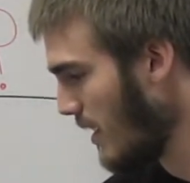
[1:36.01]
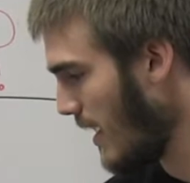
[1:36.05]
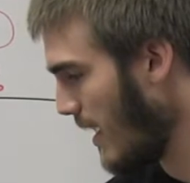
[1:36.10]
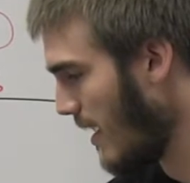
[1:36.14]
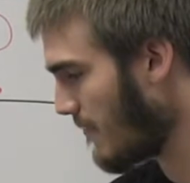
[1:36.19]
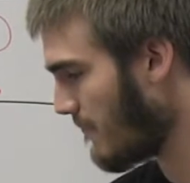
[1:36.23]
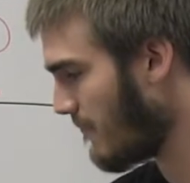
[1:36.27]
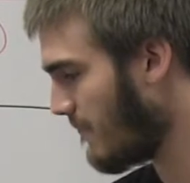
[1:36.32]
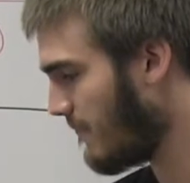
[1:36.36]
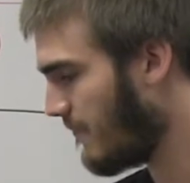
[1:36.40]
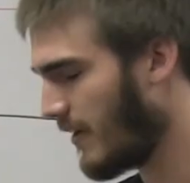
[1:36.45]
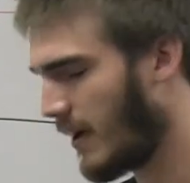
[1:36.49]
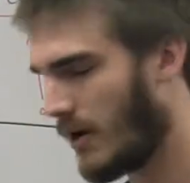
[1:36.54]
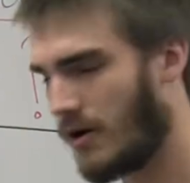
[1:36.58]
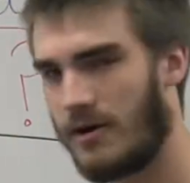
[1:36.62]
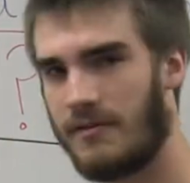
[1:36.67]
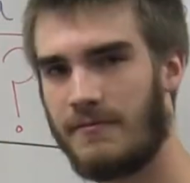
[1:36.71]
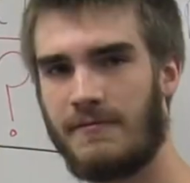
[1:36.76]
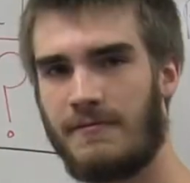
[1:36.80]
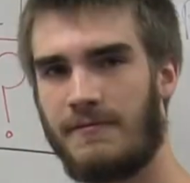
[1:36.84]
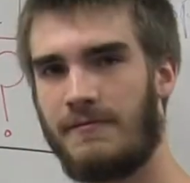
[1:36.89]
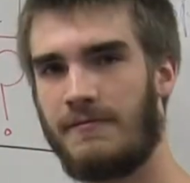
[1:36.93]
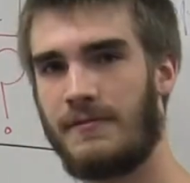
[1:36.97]
have
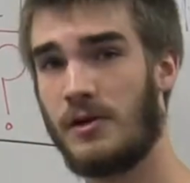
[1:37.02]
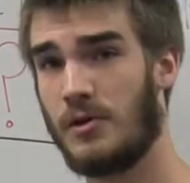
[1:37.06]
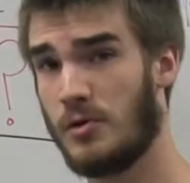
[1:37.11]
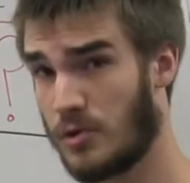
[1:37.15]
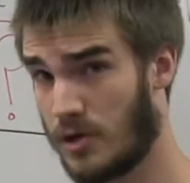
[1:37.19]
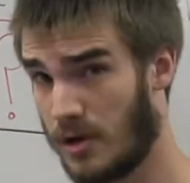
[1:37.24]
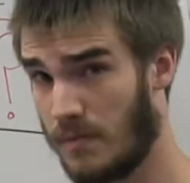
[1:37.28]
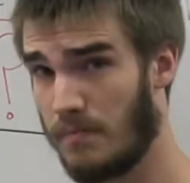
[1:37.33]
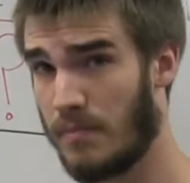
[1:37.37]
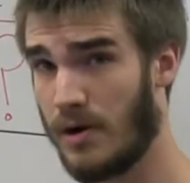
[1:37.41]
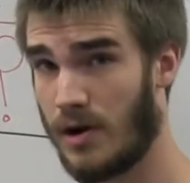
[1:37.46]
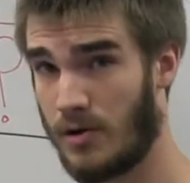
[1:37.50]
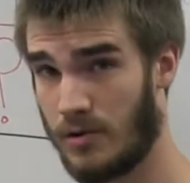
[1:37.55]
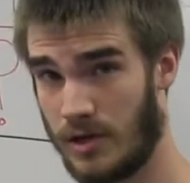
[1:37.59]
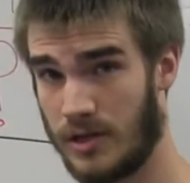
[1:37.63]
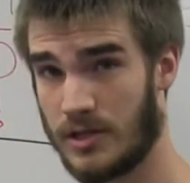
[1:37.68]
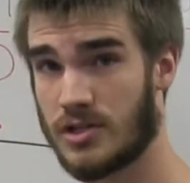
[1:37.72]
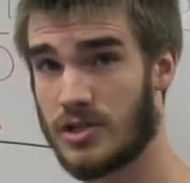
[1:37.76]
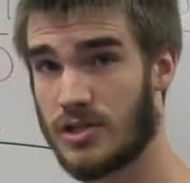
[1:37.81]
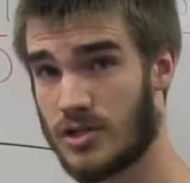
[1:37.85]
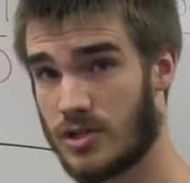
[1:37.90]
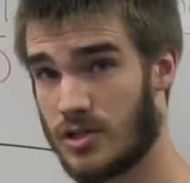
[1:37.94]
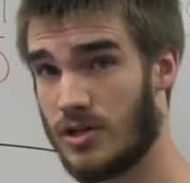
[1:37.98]
very few
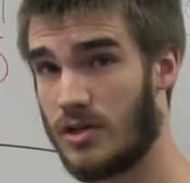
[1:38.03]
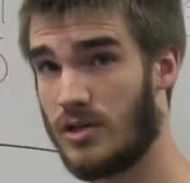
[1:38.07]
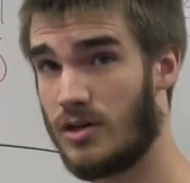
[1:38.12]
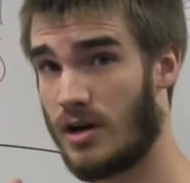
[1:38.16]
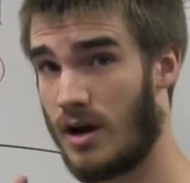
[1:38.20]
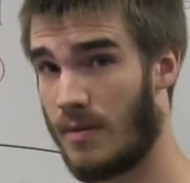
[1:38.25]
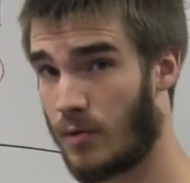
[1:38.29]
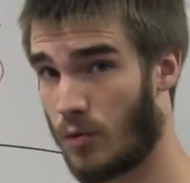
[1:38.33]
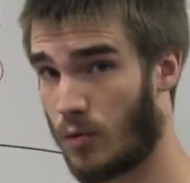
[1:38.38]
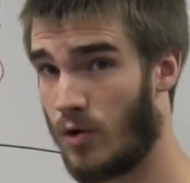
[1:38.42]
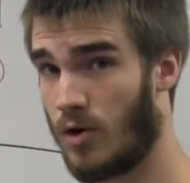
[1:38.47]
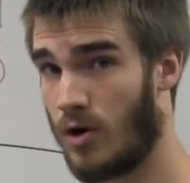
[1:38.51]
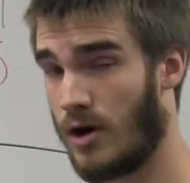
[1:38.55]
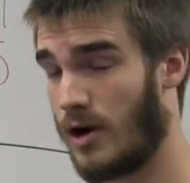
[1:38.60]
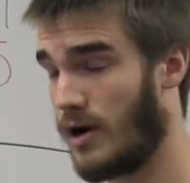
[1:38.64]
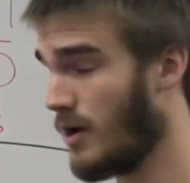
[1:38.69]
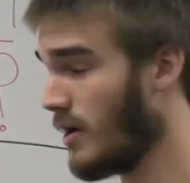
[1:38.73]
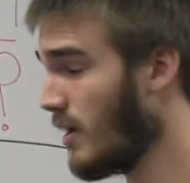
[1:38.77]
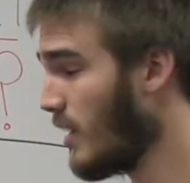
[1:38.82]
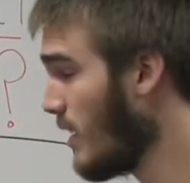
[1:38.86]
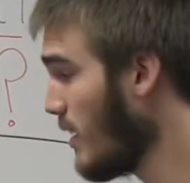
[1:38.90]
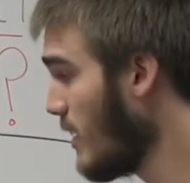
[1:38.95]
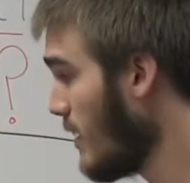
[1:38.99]
components, number
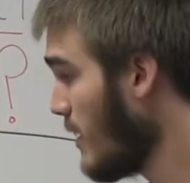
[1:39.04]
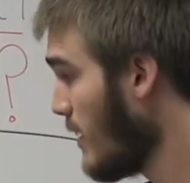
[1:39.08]
one,